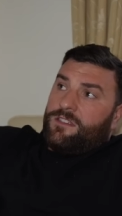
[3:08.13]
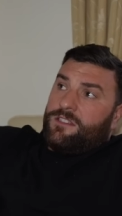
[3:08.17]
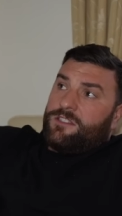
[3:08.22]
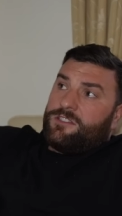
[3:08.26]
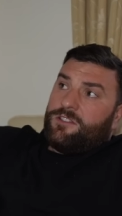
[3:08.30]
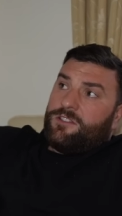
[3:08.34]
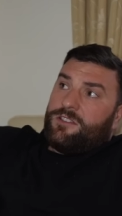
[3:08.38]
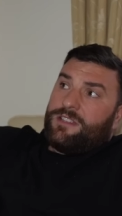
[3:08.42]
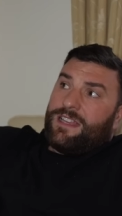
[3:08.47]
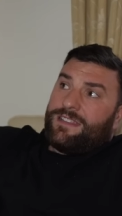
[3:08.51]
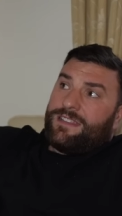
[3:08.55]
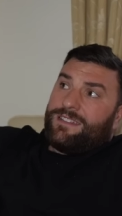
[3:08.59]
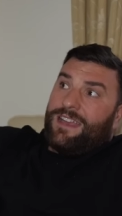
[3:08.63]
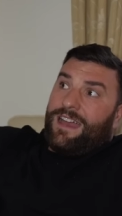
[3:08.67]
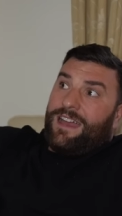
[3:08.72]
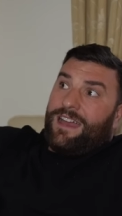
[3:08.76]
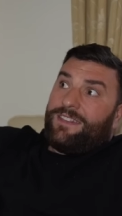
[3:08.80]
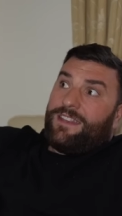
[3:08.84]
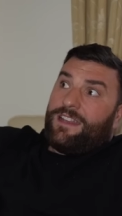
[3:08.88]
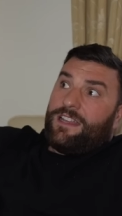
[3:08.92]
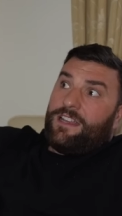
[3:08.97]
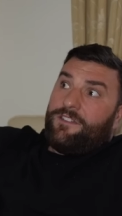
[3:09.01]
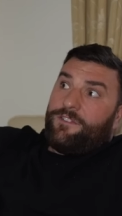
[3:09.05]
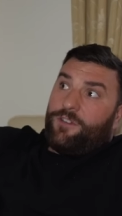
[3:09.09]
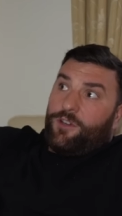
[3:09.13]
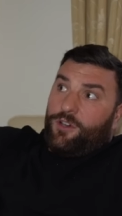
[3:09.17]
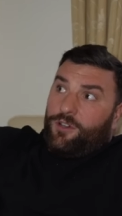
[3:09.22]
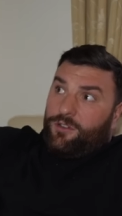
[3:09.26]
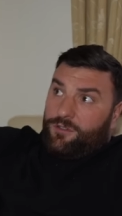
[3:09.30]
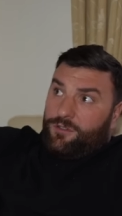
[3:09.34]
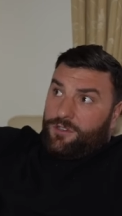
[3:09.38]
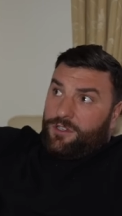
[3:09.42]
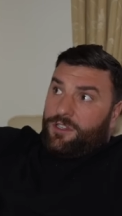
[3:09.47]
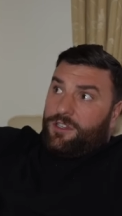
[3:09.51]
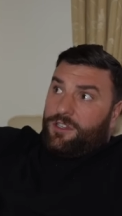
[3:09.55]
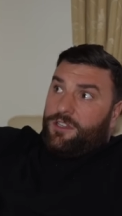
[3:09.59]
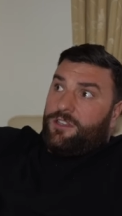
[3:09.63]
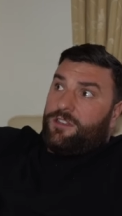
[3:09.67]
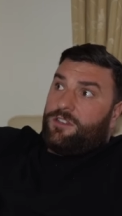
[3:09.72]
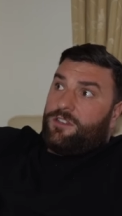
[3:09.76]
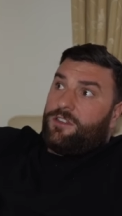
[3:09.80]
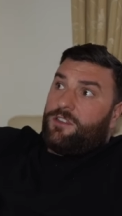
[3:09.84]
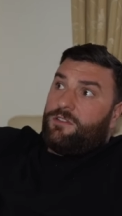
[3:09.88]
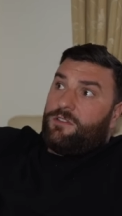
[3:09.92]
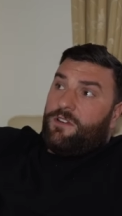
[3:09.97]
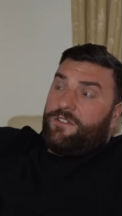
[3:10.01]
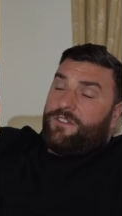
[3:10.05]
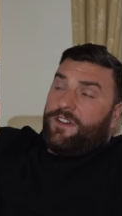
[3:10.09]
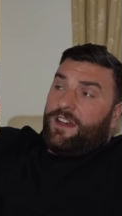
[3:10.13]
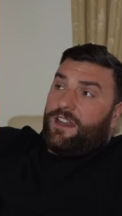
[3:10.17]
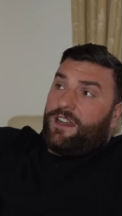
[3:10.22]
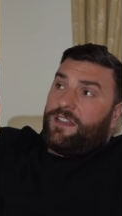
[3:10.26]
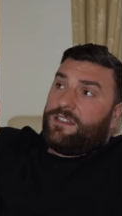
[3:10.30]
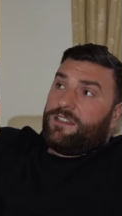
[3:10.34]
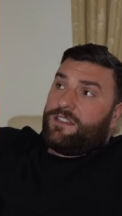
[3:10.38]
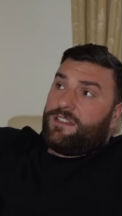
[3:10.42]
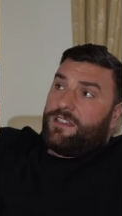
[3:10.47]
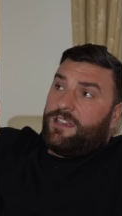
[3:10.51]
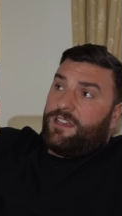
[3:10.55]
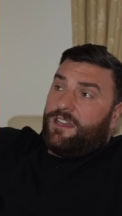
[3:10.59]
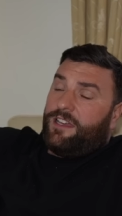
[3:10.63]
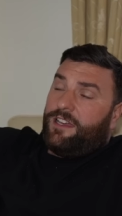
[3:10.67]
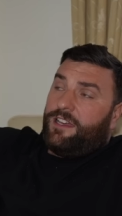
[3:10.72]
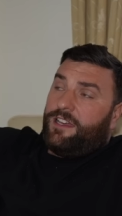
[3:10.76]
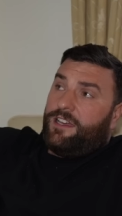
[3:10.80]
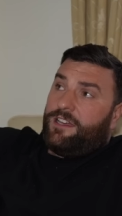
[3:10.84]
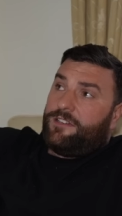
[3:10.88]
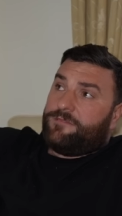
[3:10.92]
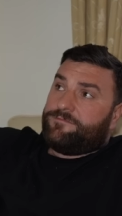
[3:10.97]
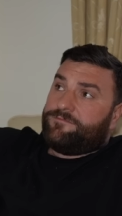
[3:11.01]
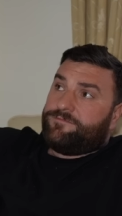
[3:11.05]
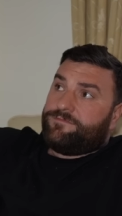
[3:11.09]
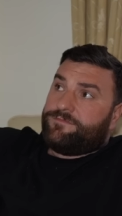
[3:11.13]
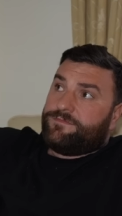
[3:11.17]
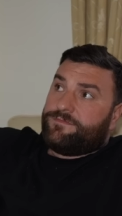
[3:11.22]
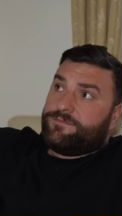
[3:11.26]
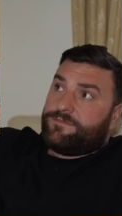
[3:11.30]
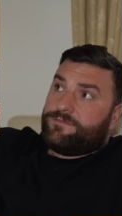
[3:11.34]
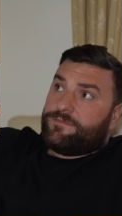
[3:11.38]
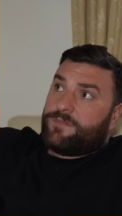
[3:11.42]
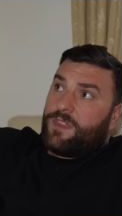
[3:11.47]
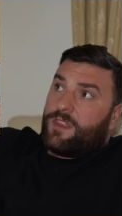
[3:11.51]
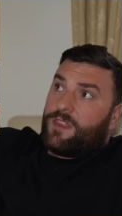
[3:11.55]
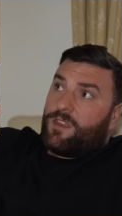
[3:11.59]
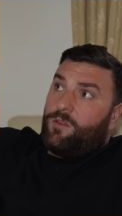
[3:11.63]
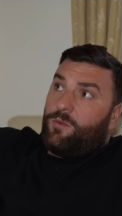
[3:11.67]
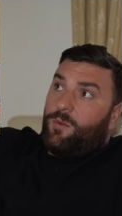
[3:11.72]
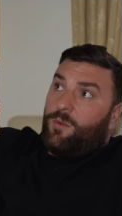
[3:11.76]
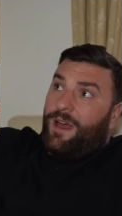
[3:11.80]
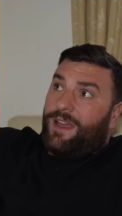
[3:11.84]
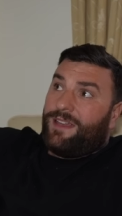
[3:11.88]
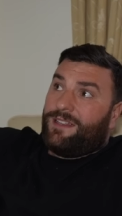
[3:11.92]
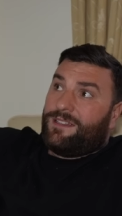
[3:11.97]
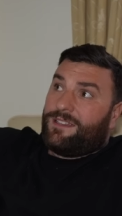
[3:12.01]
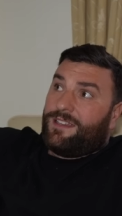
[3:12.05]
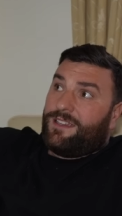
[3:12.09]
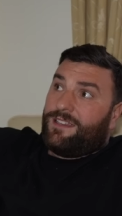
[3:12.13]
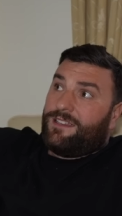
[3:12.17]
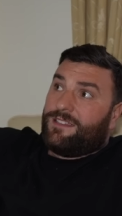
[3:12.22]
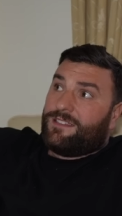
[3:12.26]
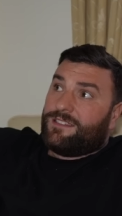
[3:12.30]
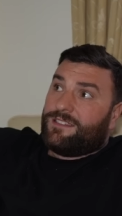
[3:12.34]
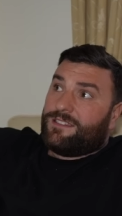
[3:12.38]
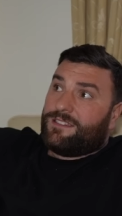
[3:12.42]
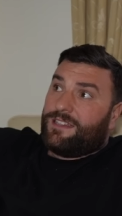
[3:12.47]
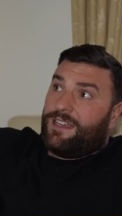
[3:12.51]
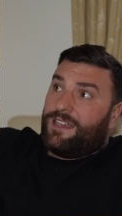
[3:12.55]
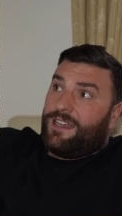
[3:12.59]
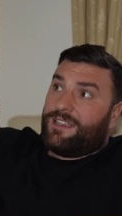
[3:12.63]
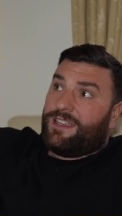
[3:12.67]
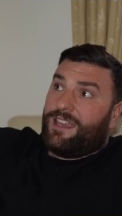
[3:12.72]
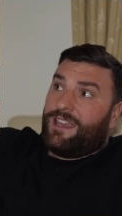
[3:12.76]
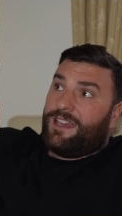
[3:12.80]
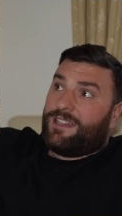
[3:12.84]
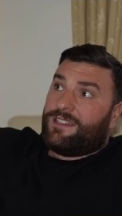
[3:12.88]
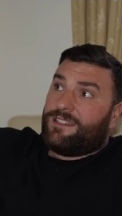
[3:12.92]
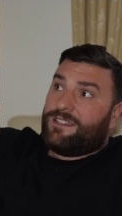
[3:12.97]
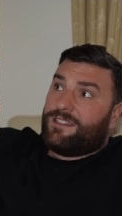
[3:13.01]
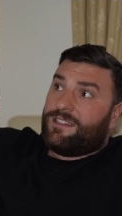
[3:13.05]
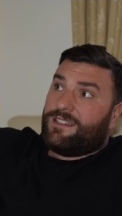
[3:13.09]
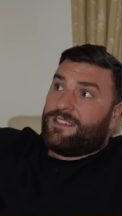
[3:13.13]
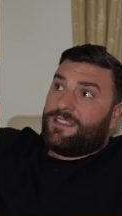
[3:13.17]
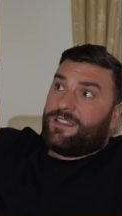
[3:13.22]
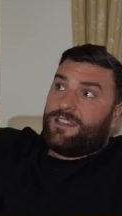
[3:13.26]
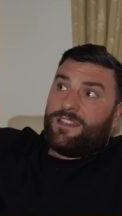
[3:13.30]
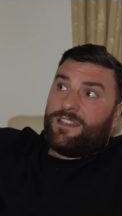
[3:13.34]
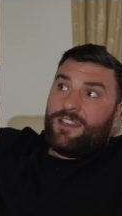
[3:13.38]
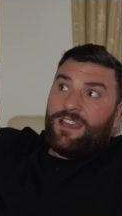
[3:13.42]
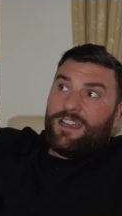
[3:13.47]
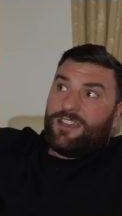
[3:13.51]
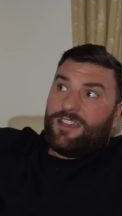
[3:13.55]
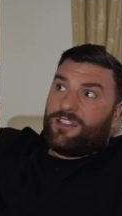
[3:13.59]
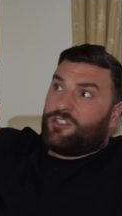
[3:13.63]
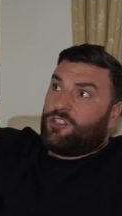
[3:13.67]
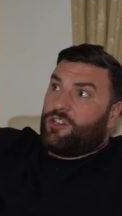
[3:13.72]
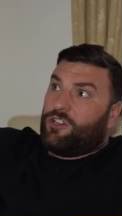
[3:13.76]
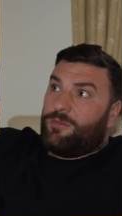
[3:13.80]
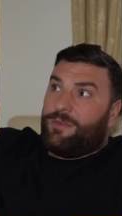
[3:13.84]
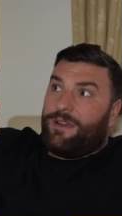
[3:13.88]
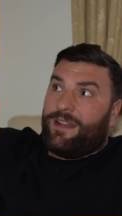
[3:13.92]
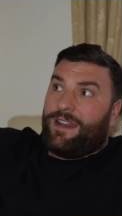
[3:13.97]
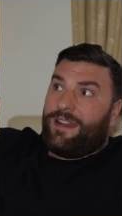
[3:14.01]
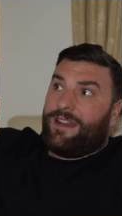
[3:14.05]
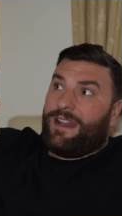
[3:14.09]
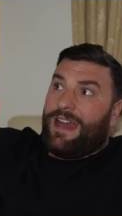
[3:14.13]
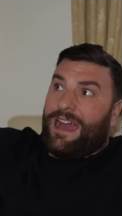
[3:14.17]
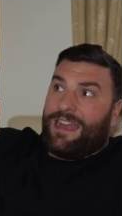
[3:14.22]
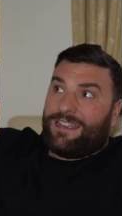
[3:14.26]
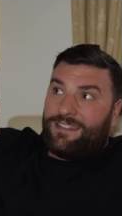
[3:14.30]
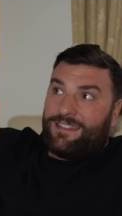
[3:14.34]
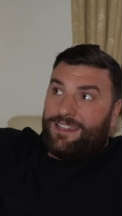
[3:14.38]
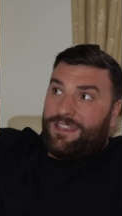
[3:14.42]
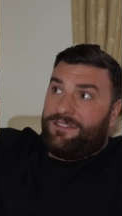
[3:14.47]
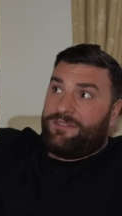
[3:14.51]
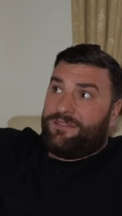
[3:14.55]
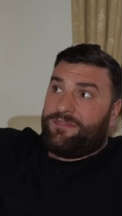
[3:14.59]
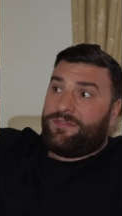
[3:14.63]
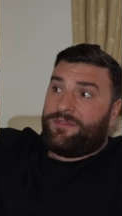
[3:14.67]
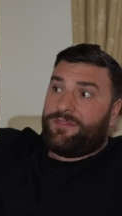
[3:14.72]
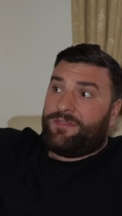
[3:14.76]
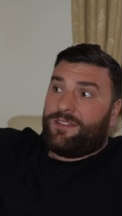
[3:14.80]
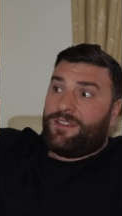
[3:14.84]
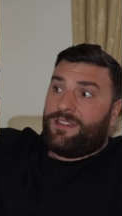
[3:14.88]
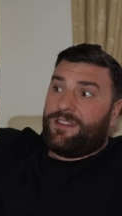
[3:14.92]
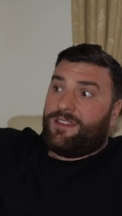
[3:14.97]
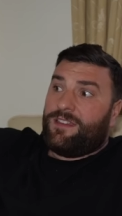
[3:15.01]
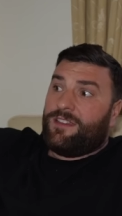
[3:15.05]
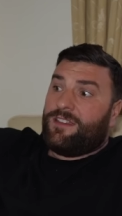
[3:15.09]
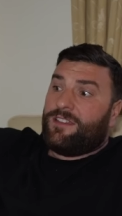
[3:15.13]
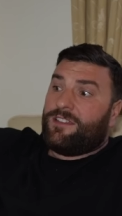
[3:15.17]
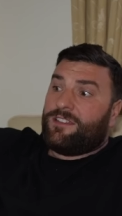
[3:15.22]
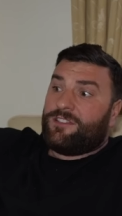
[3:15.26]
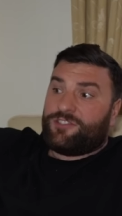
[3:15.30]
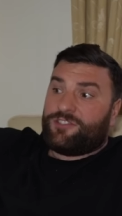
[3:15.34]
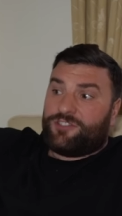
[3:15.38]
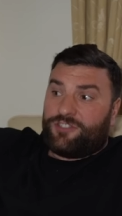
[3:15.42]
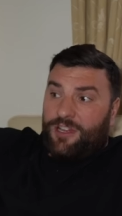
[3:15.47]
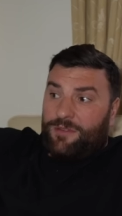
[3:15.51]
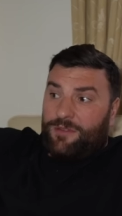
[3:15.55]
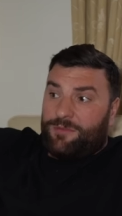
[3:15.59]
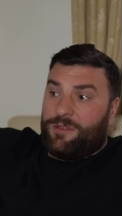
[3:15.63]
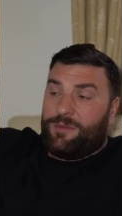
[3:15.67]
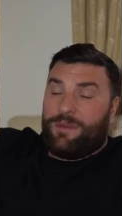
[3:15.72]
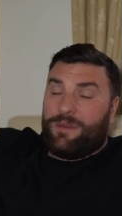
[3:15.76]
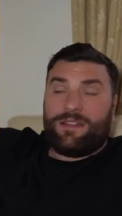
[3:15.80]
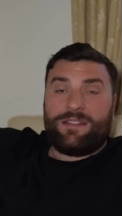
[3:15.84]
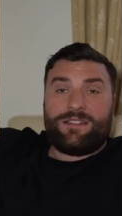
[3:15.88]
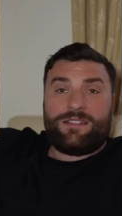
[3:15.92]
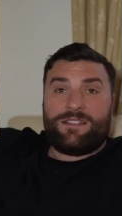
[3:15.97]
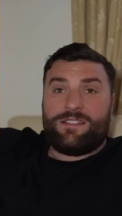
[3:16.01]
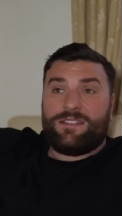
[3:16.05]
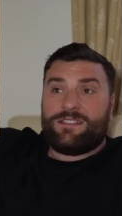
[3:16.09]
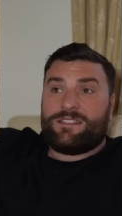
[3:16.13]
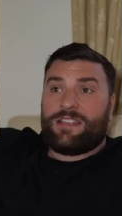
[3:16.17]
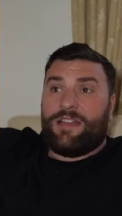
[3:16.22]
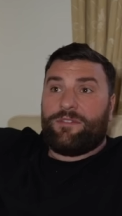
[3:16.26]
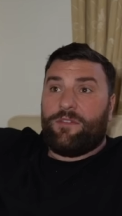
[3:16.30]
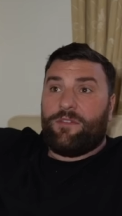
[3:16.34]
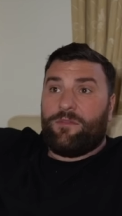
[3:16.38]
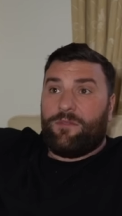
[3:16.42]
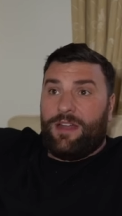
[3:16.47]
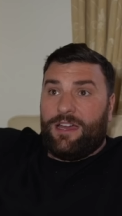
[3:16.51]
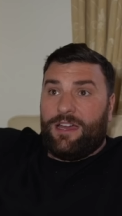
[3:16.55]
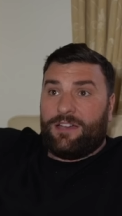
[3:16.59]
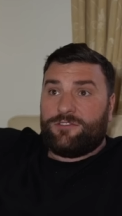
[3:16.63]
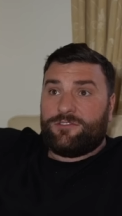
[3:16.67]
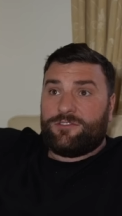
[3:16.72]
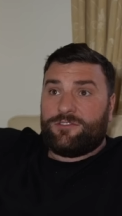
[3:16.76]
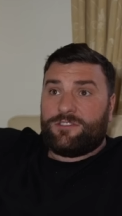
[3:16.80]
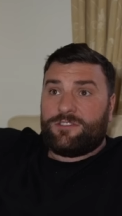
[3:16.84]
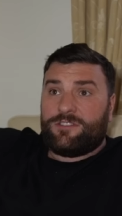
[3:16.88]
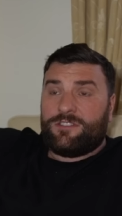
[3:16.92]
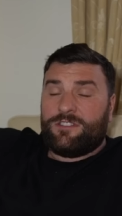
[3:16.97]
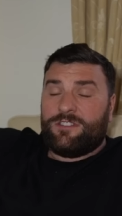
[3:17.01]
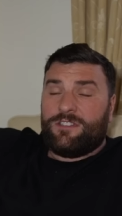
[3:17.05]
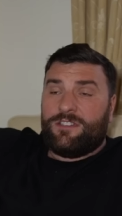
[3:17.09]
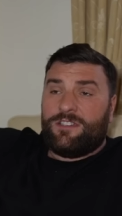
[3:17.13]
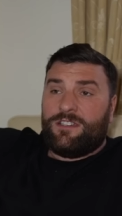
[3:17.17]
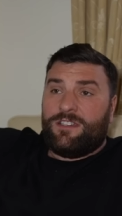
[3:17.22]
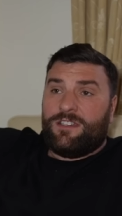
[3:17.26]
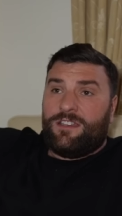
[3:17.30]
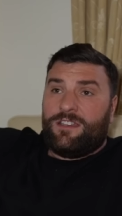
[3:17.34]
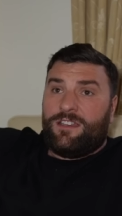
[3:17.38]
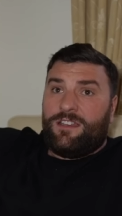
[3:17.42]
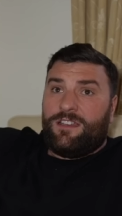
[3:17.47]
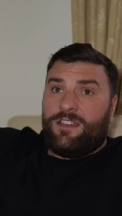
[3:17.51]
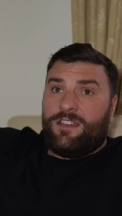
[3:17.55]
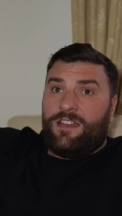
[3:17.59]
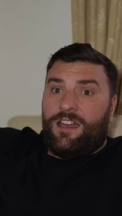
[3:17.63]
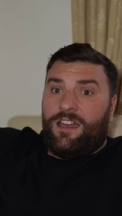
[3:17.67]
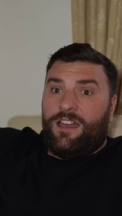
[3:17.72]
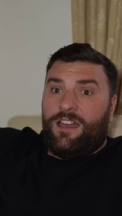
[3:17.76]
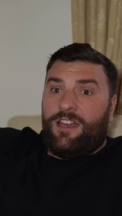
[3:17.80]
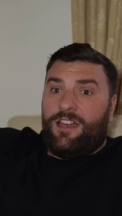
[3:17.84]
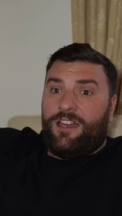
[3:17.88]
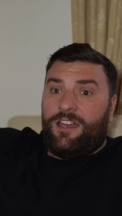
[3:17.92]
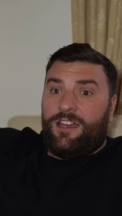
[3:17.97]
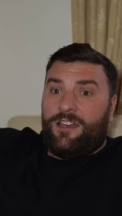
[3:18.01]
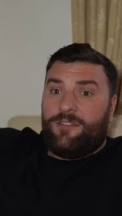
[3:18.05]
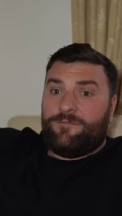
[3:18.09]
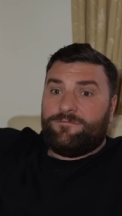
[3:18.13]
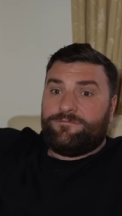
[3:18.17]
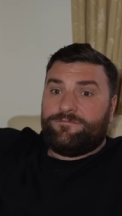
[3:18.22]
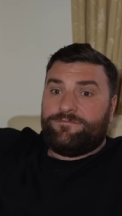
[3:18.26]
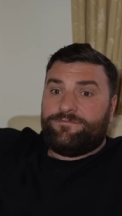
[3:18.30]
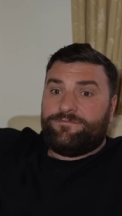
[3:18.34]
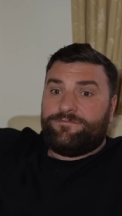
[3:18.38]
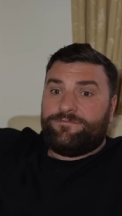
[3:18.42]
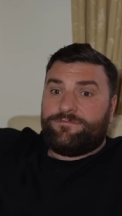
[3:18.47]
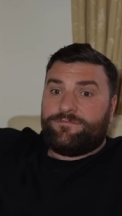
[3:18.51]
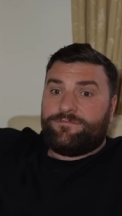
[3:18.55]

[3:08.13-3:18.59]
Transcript: so he's had that, and then he fought uh, the other fella, um, Wilder, again, coming in active, stopped him in seven rounds. Um,